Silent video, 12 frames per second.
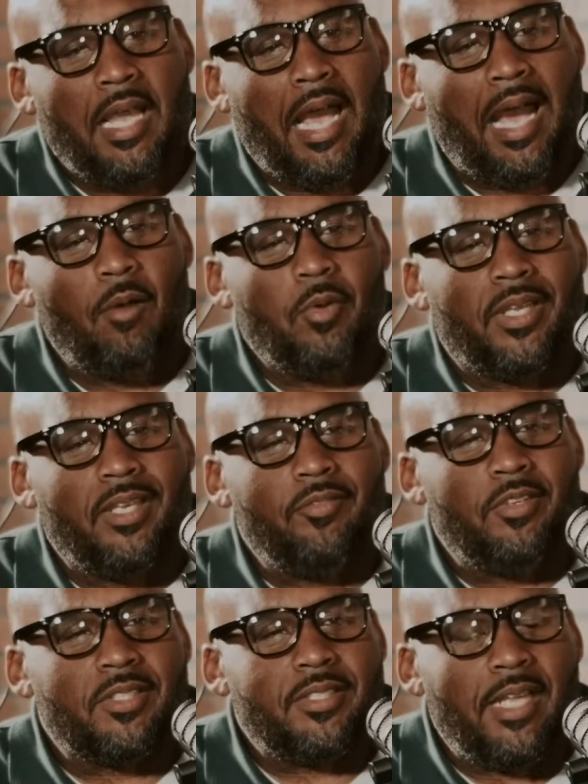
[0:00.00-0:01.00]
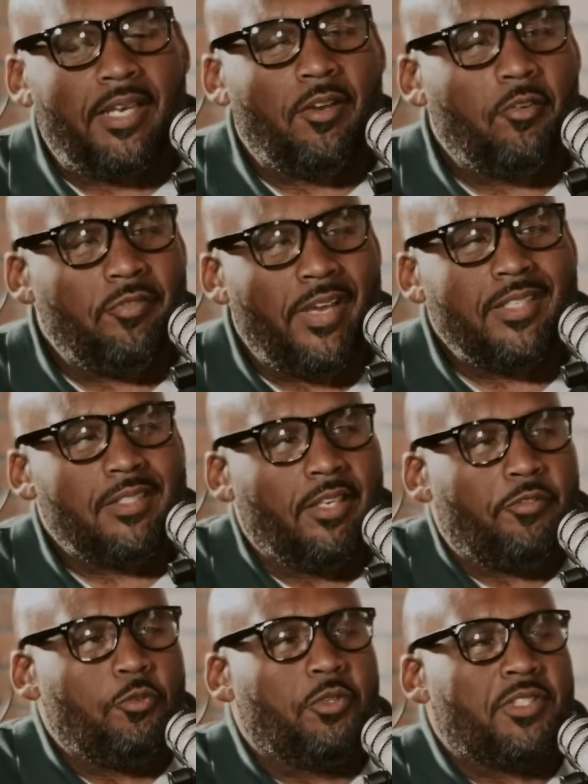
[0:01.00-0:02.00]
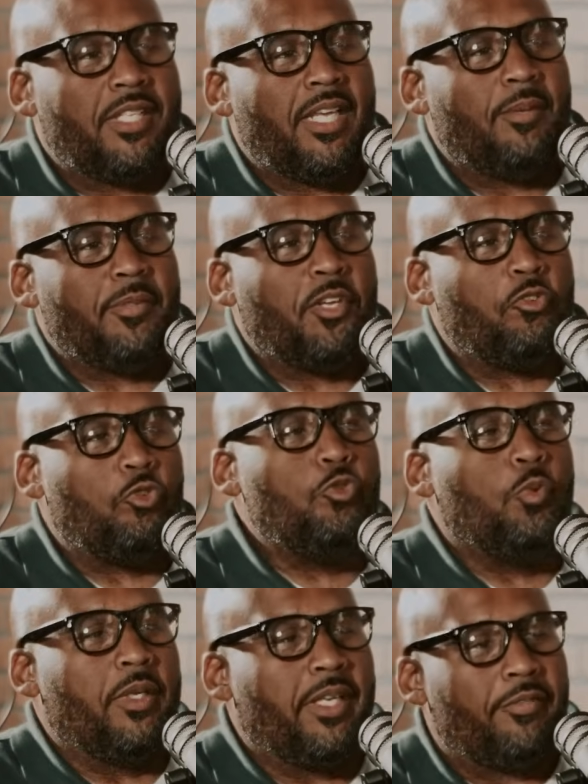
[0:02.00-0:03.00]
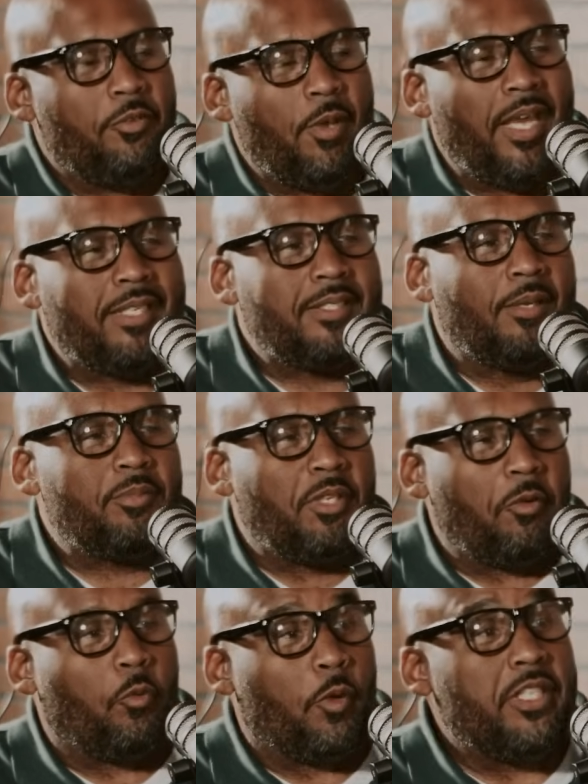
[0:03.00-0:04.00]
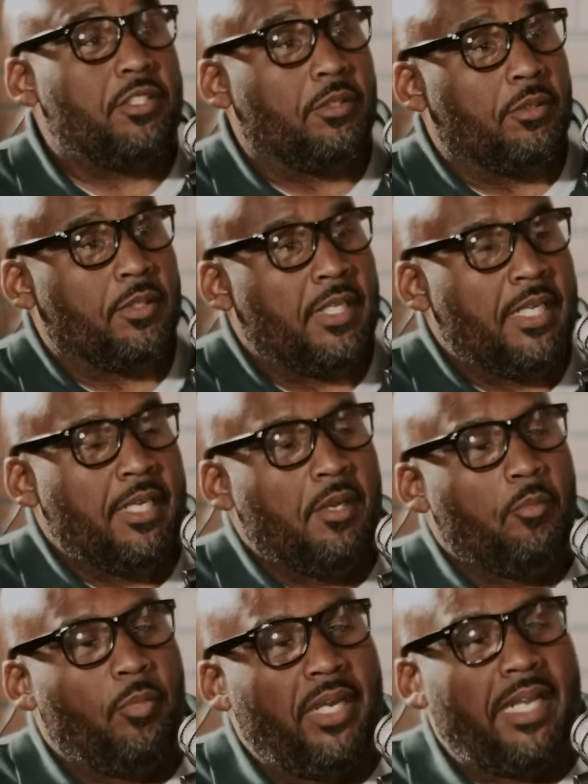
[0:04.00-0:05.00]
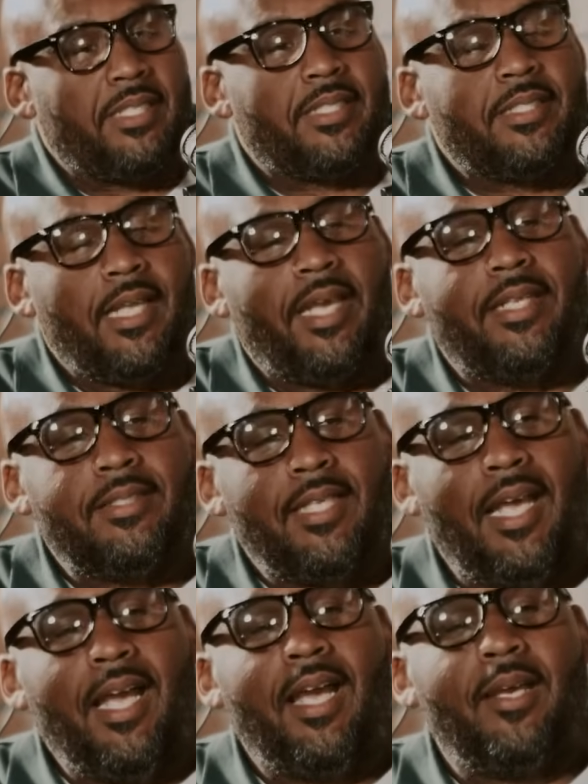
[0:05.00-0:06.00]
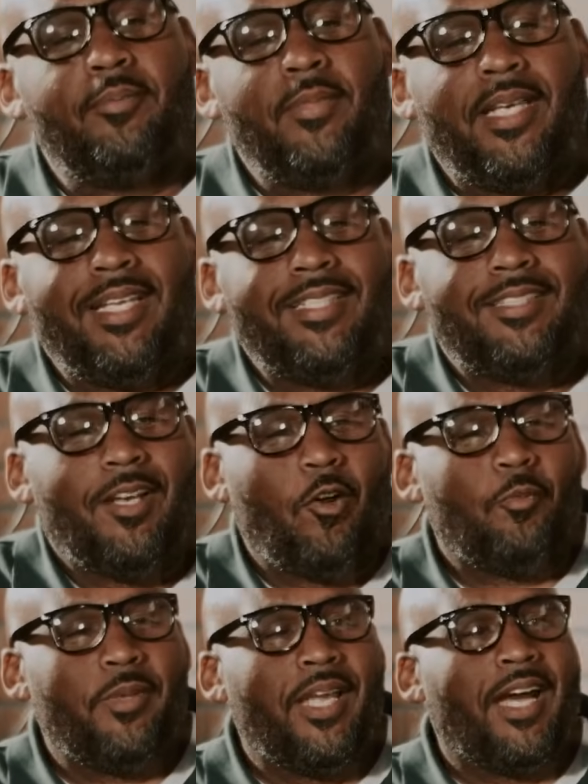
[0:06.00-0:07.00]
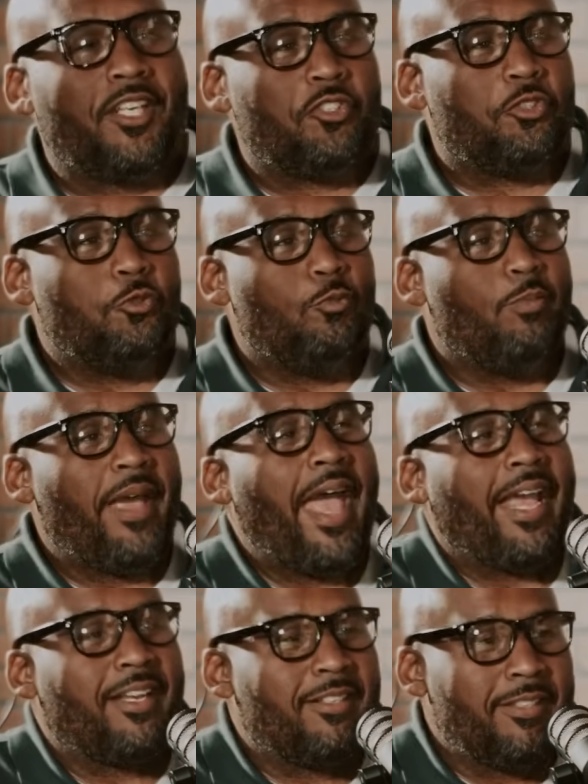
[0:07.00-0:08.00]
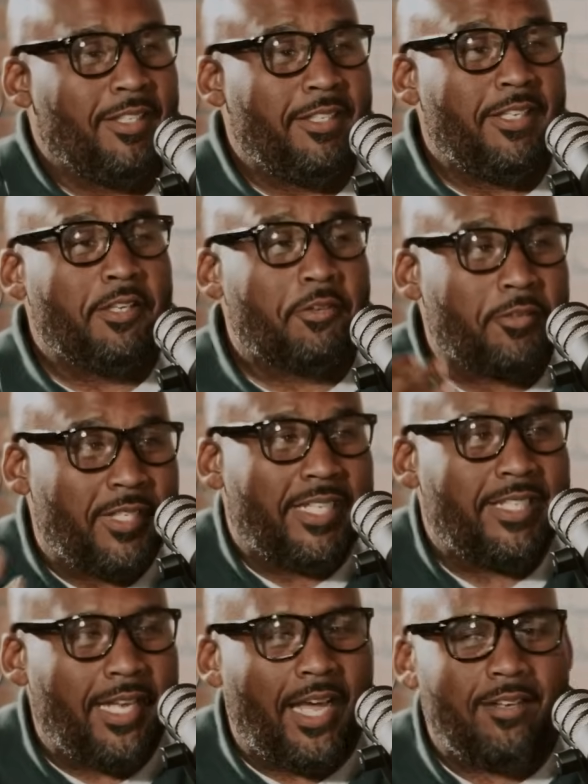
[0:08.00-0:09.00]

I would give you a standing ovation if you could tell me a new one, if you had something original. But at the same time, it taught me how to shoot back, literally.